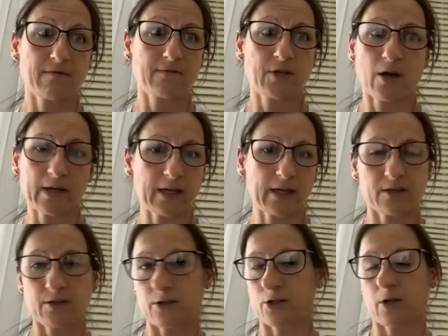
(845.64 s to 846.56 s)
going
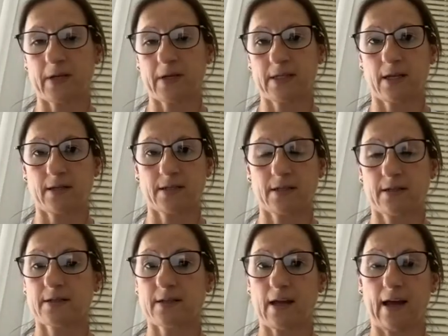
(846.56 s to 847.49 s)
into shopping
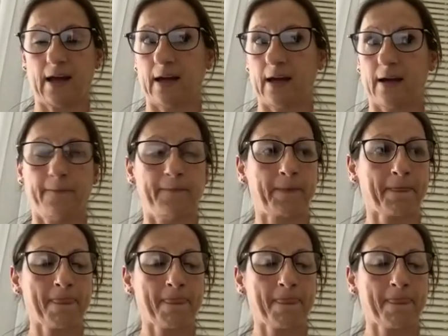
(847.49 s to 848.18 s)
centres, places